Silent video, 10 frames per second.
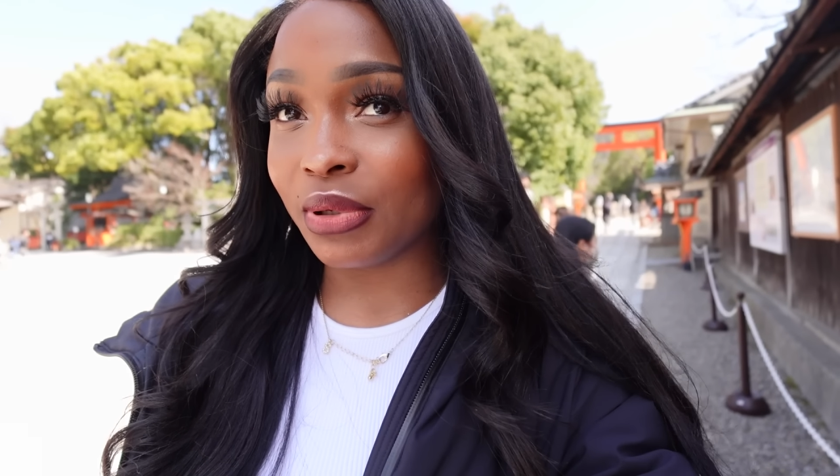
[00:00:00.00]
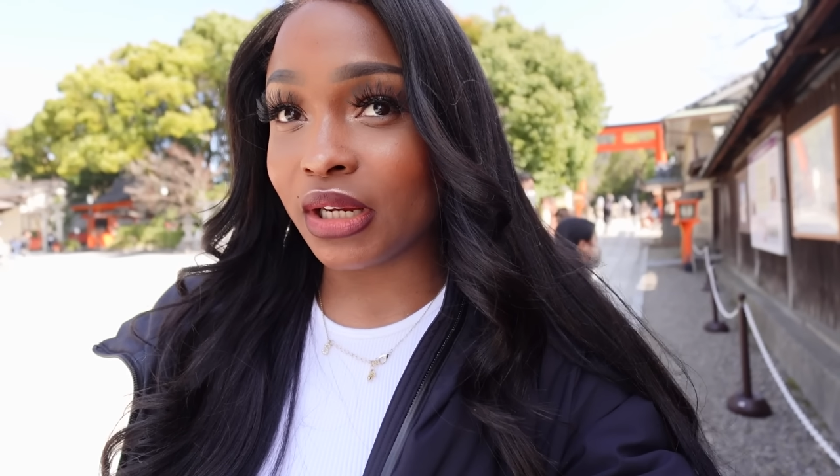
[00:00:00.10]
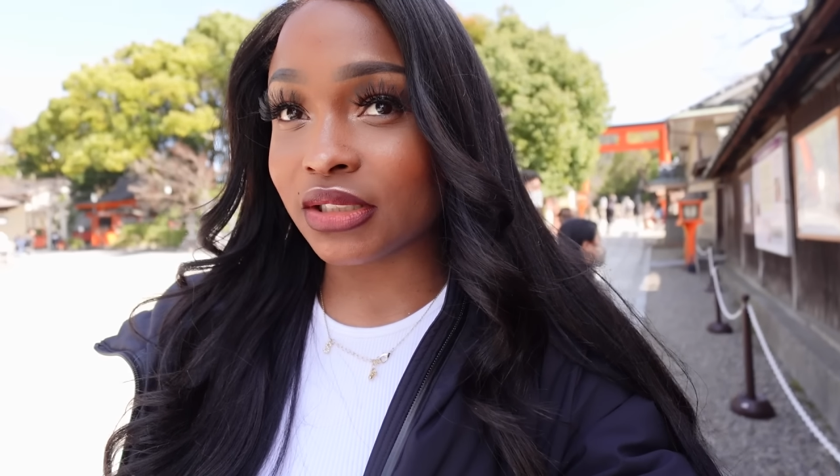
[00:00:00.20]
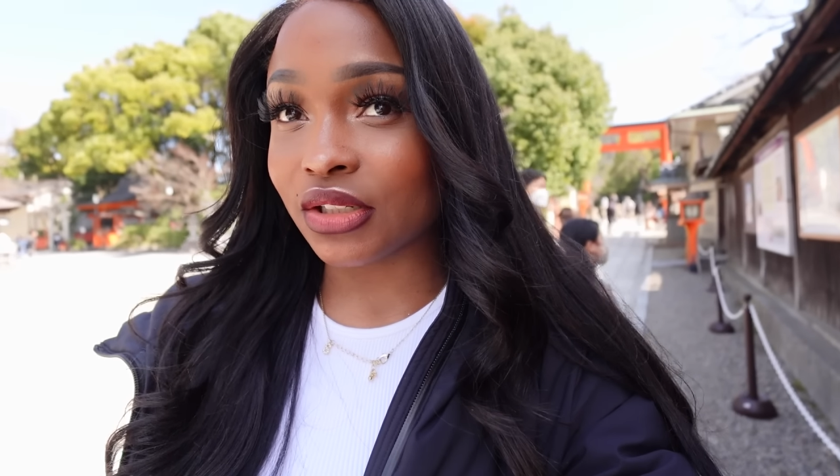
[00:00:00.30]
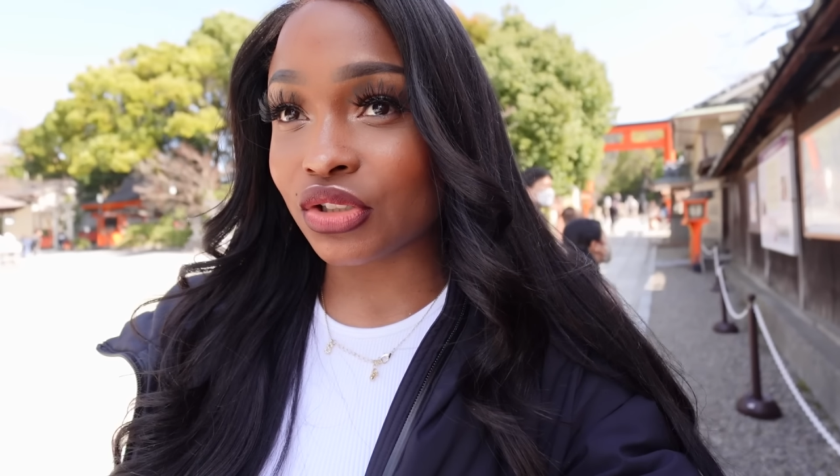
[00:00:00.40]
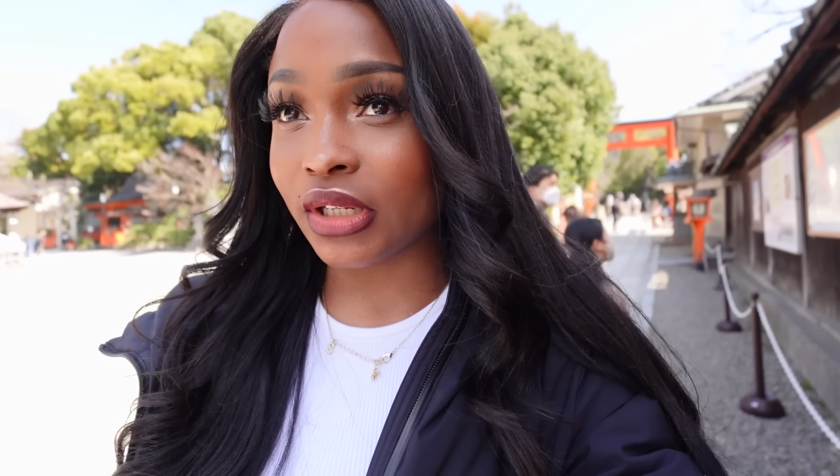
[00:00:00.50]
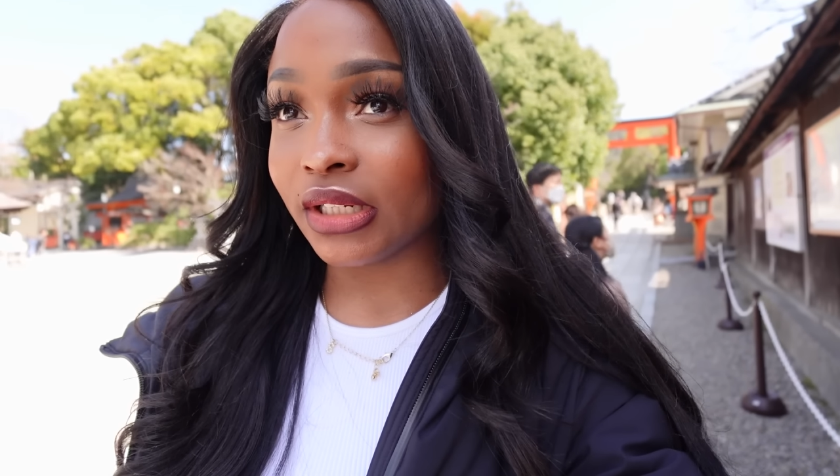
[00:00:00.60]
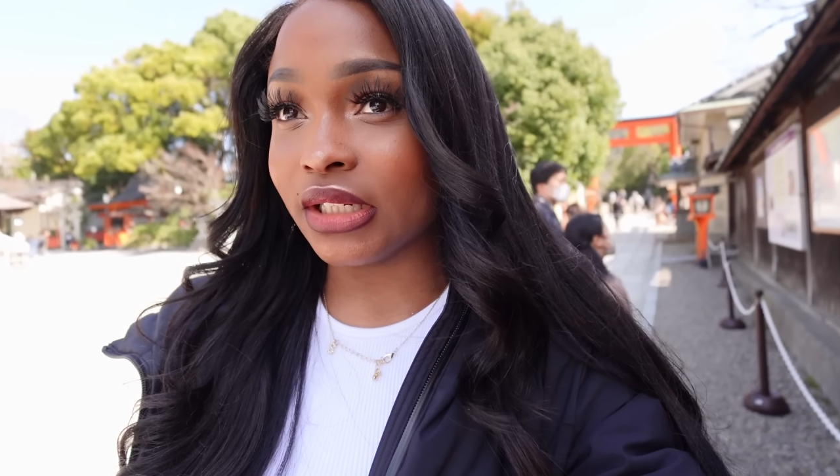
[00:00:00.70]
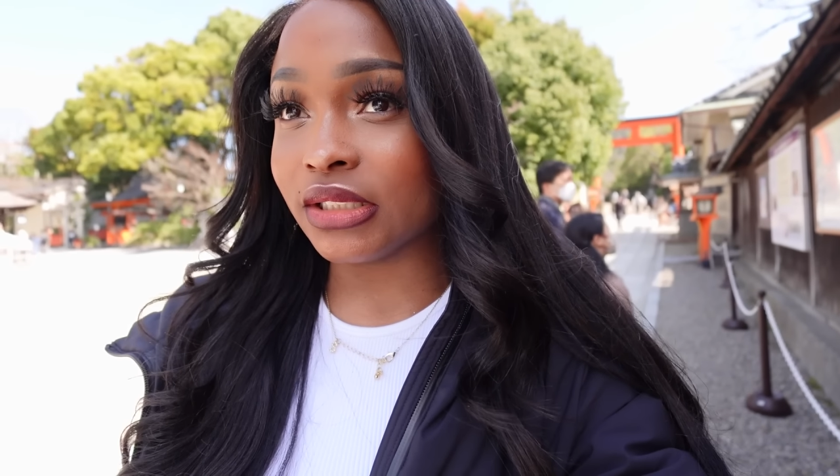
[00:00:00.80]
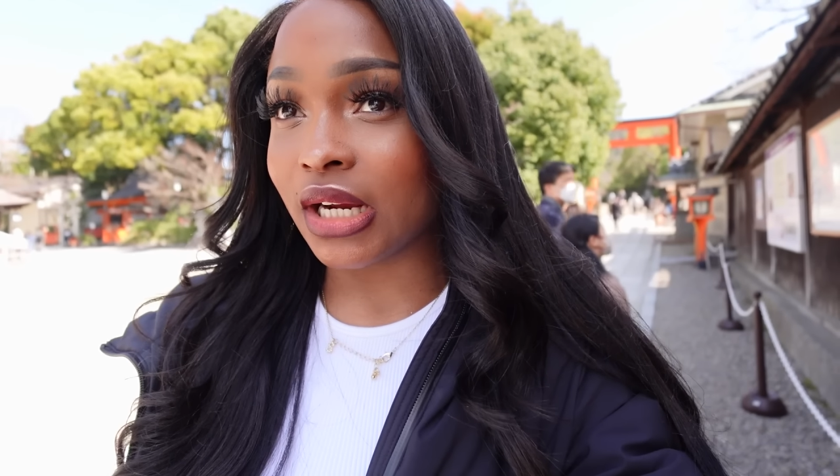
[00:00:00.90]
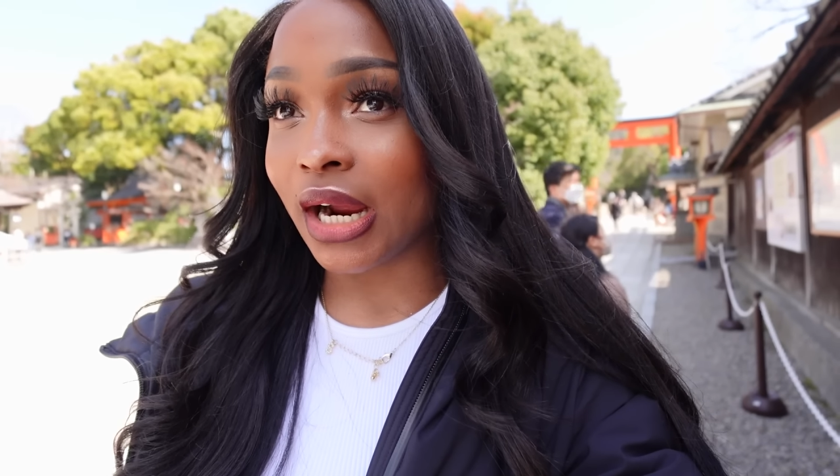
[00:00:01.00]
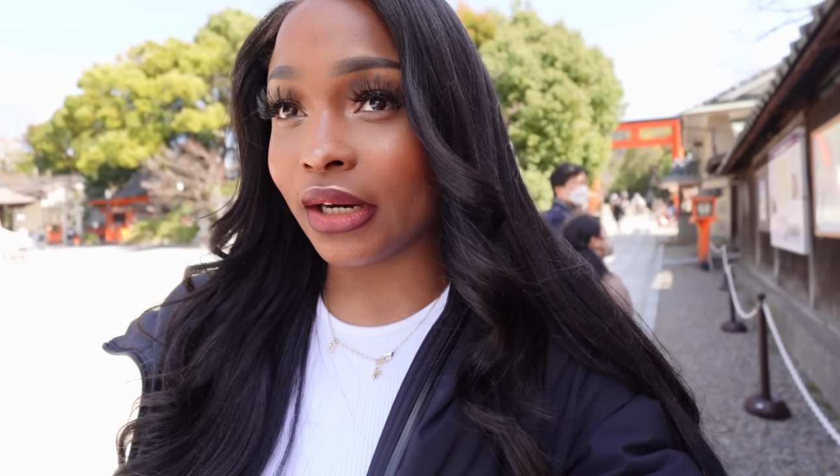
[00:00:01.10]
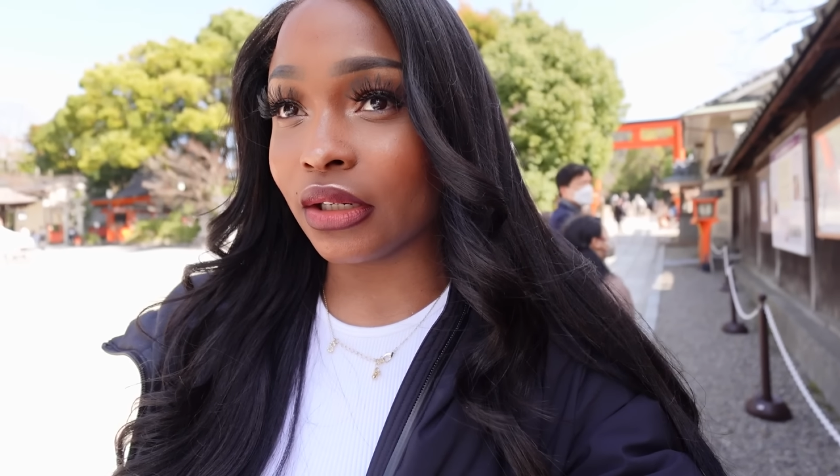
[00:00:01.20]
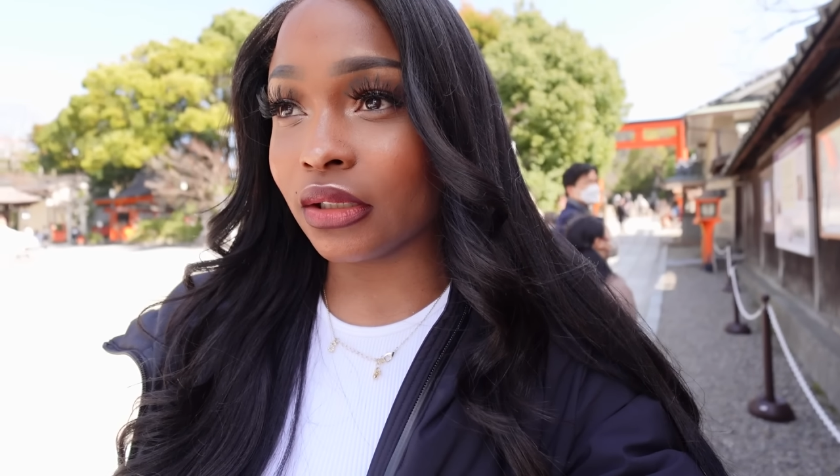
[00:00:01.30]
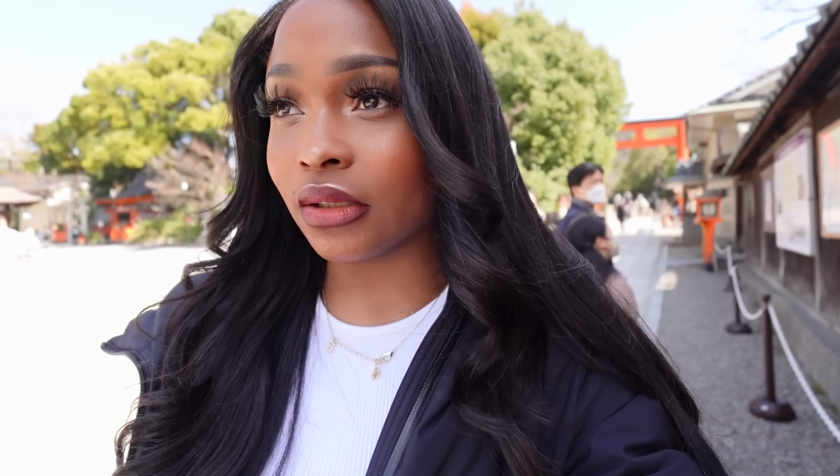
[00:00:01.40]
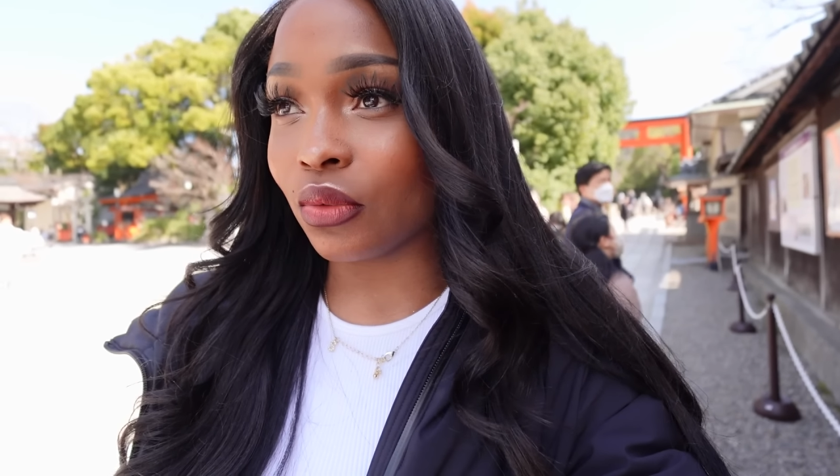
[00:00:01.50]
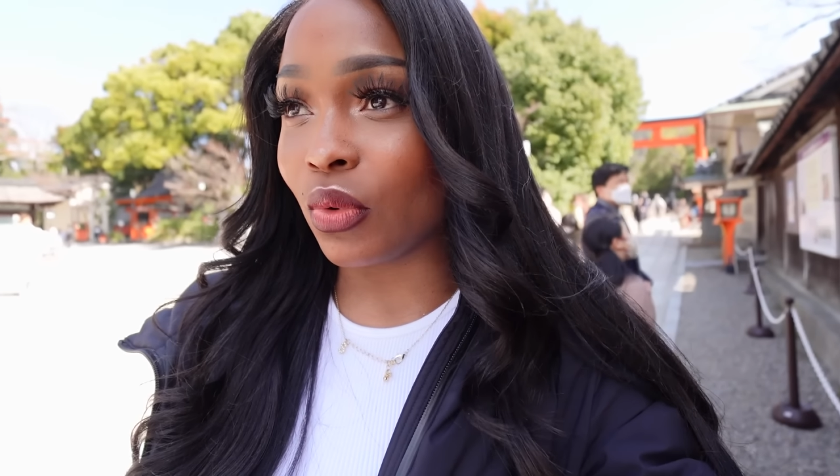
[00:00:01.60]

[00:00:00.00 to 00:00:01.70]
because there's an entire